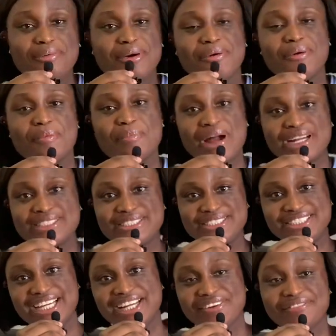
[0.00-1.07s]
Welcome back to
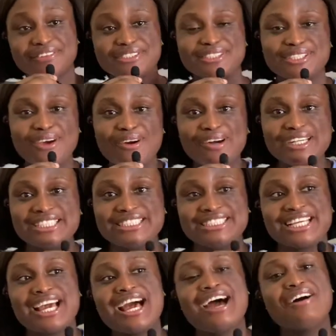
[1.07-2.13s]
Jennifer Talks.